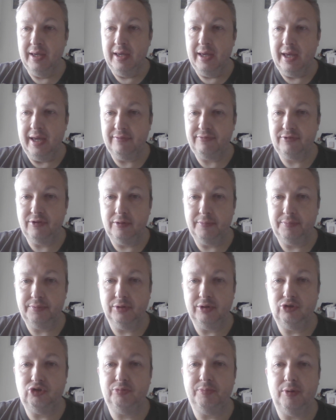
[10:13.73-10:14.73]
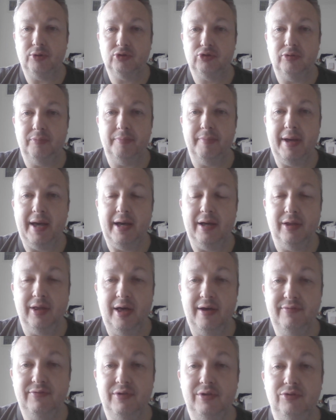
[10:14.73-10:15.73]
After the police spoke to Mal
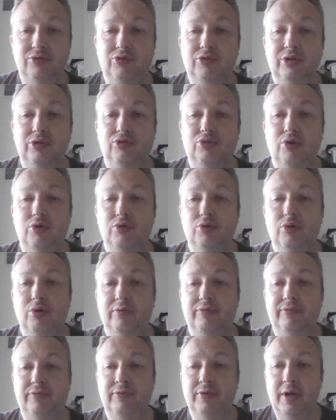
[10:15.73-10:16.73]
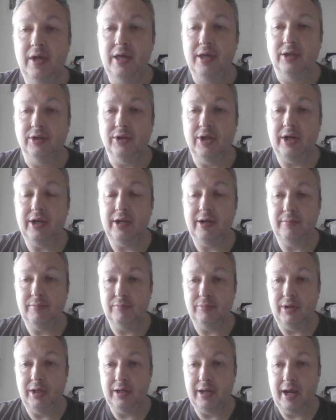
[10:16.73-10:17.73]
Evans, he turned off
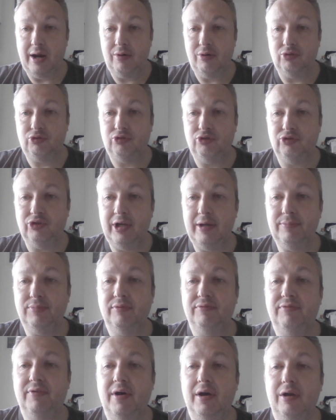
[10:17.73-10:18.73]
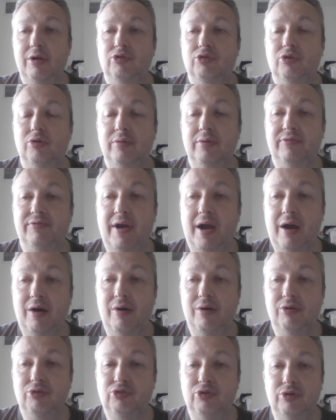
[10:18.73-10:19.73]
Lennon and Harrison's amplifiers, only for
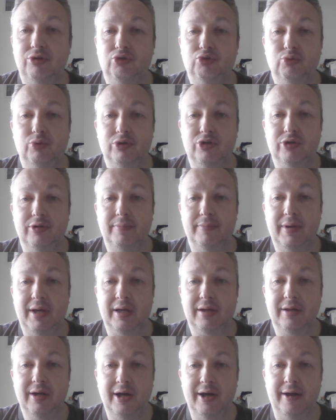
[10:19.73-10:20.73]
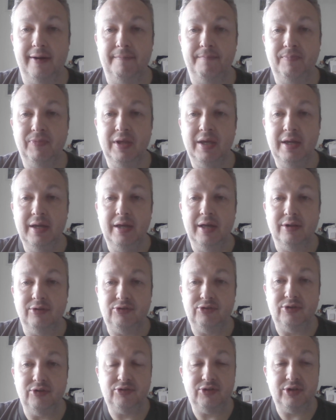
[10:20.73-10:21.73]
Harrison to switch them back on,
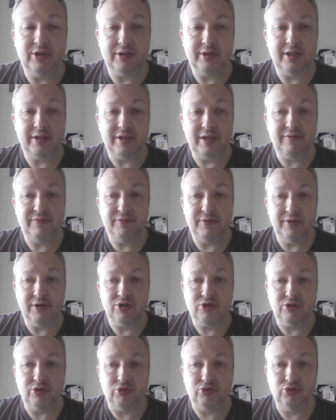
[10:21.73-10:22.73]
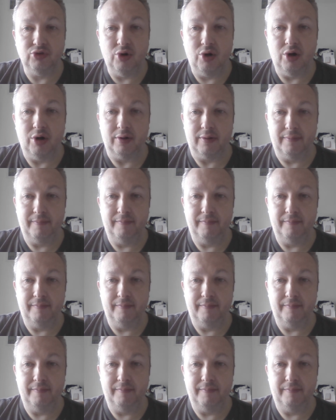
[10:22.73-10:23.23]
insisting that they finish the song.